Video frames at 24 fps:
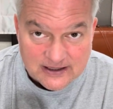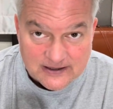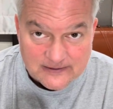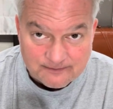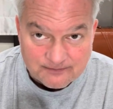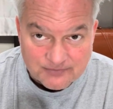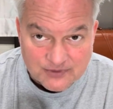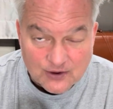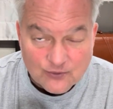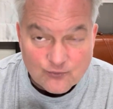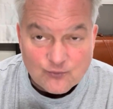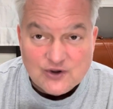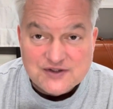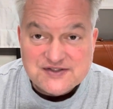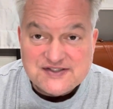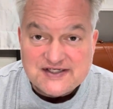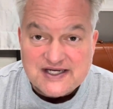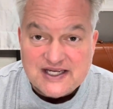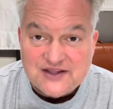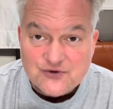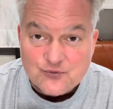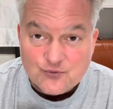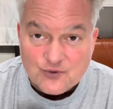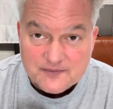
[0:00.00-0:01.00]
Once
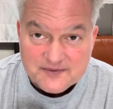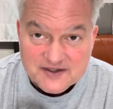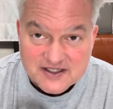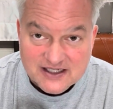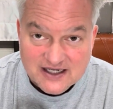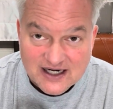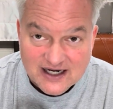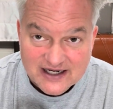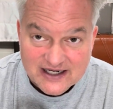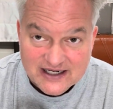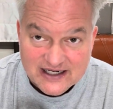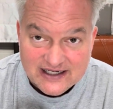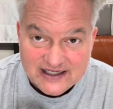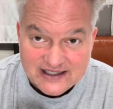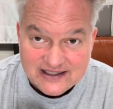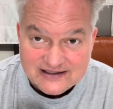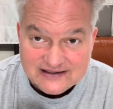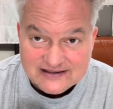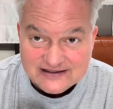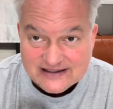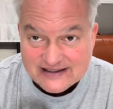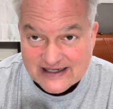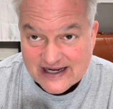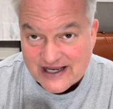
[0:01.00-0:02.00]
again, the ribbon cutting
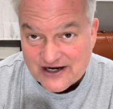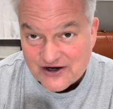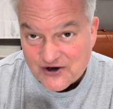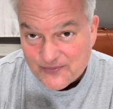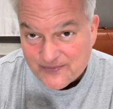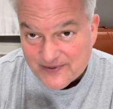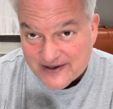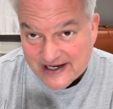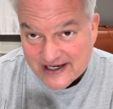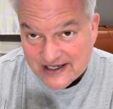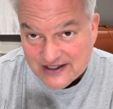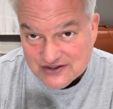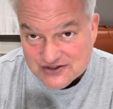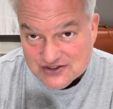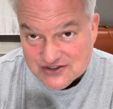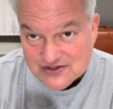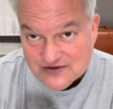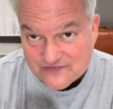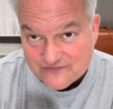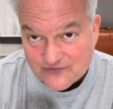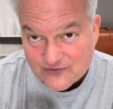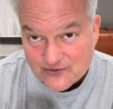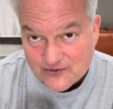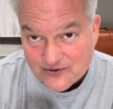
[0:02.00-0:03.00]
and open house
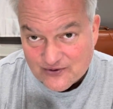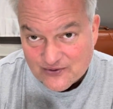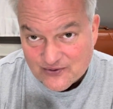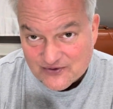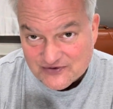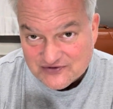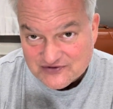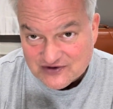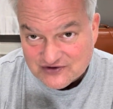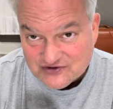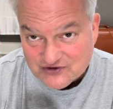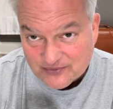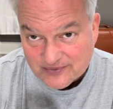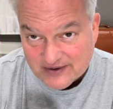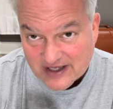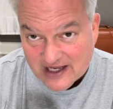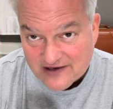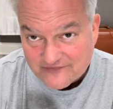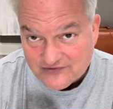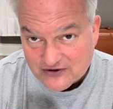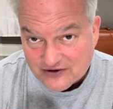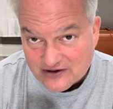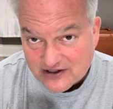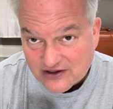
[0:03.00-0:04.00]
for North Central
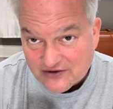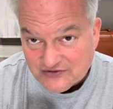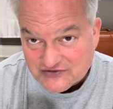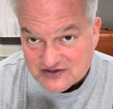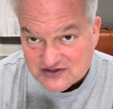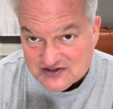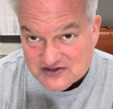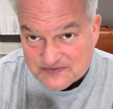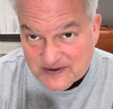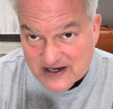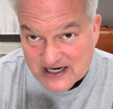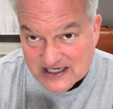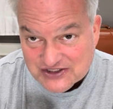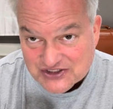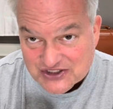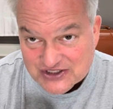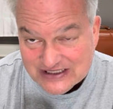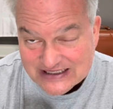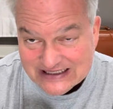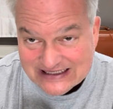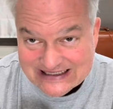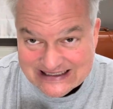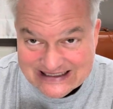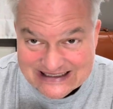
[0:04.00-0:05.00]
Behavioral Health's expansion
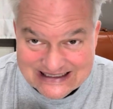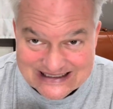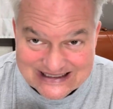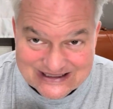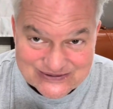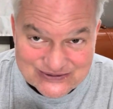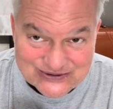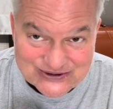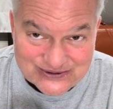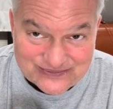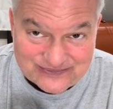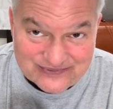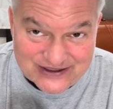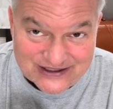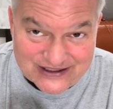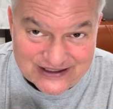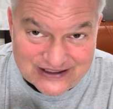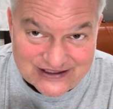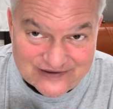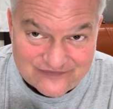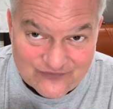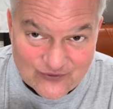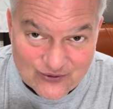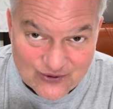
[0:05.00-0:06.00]
will
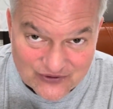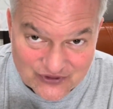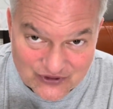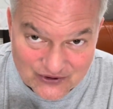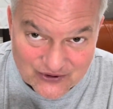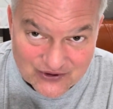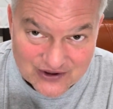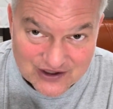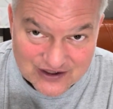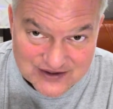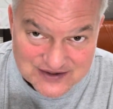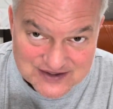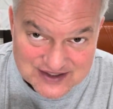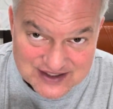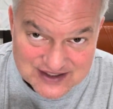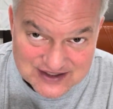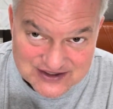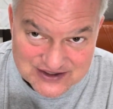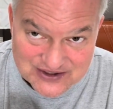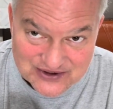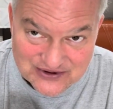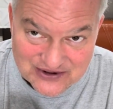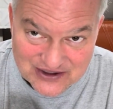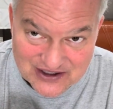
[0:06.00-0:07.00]
be 4:30 to
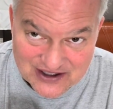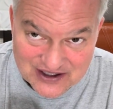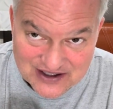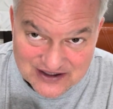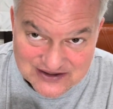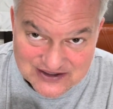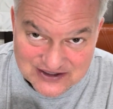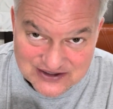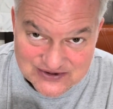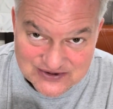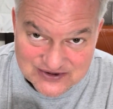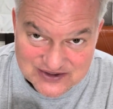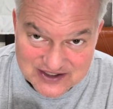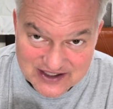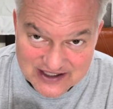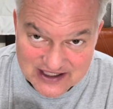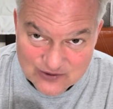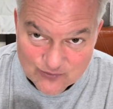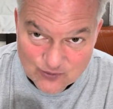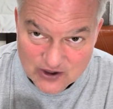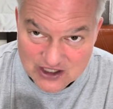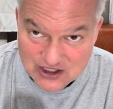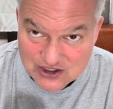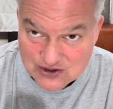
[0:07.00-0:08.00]
6:30 on Tuesday
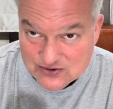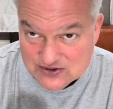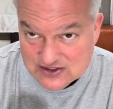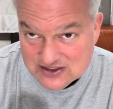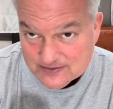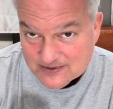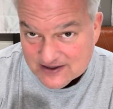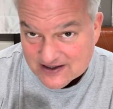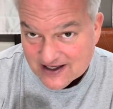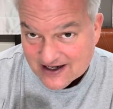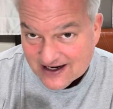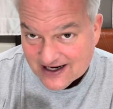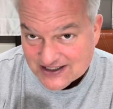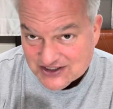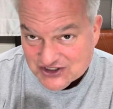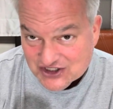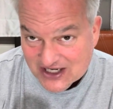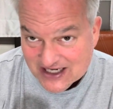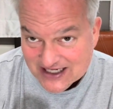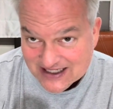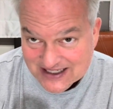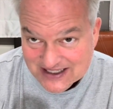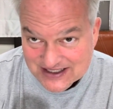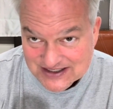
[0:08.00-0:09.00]
in what used to be the
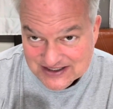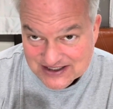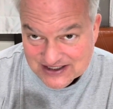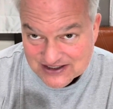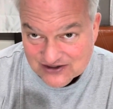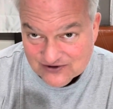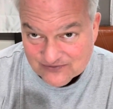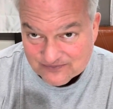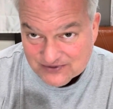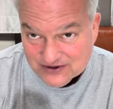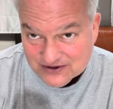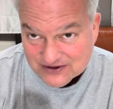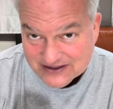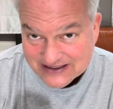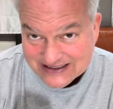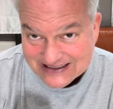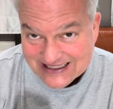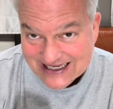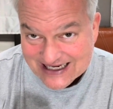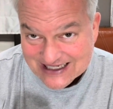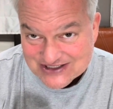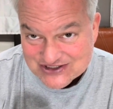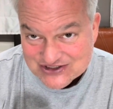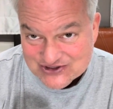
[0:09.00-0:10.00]
Hygienic Institute building
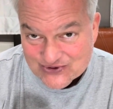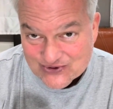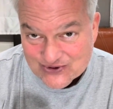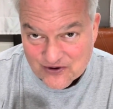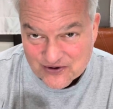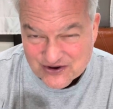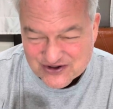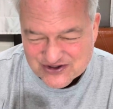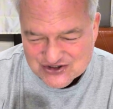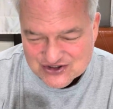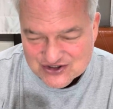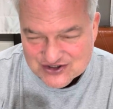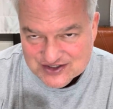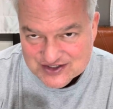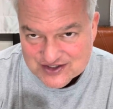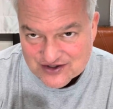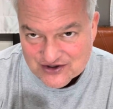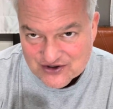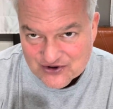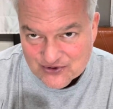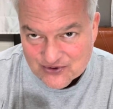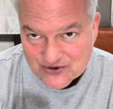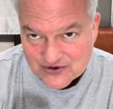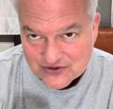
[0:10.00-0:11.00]
next door. It's just to
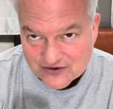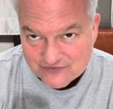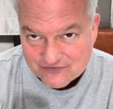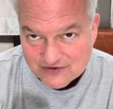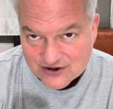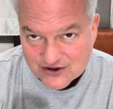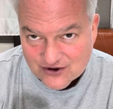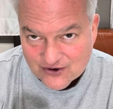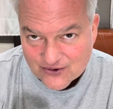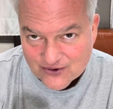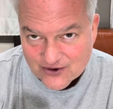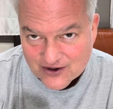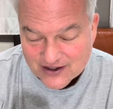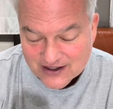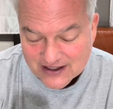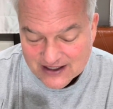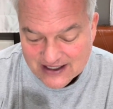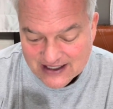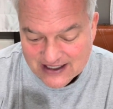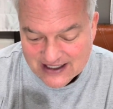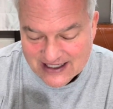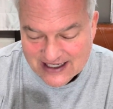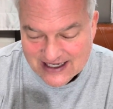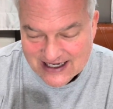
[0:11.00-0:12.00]
the north of the current
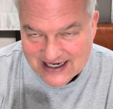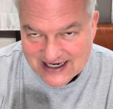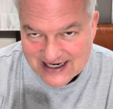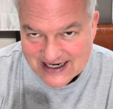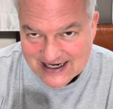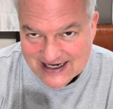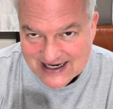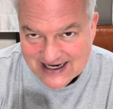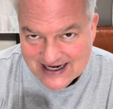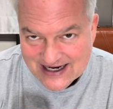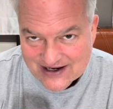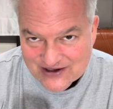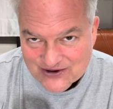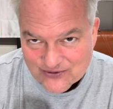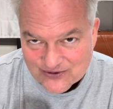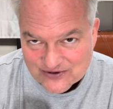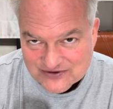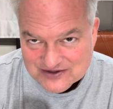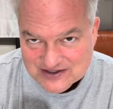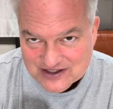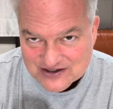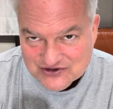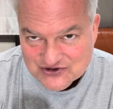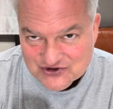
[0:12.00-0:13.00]
North
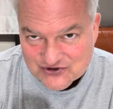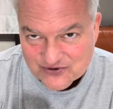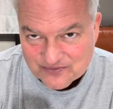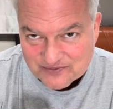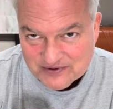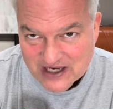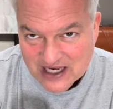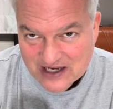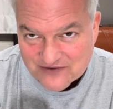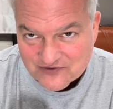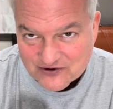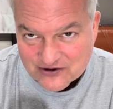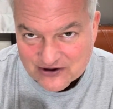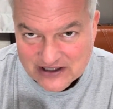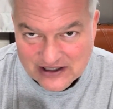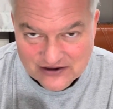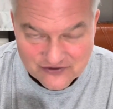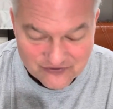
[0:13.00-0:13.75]
Central Behavioral Health